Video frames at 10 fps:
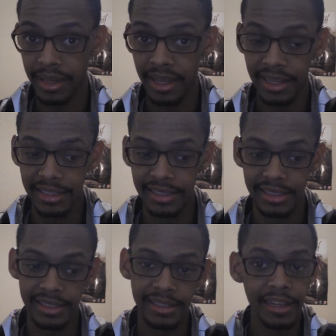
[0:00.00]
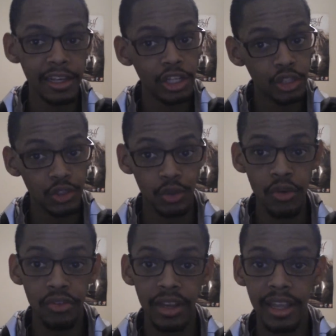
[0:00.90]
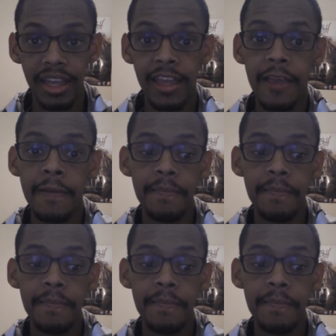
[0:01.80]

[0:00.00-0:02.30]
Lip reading: because truthfully,